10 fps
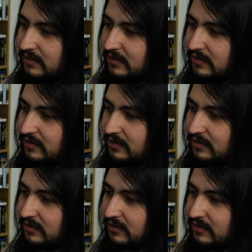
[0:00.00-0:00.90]

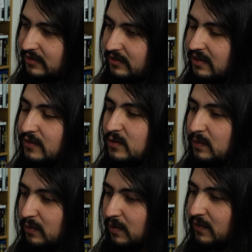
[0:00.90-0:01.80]
Steven
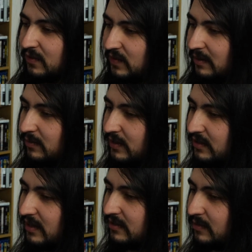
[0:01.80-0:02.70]
Spielberg for The
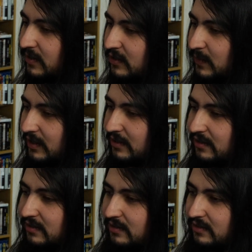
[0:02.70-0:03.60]
Fablemans, that's to be expected.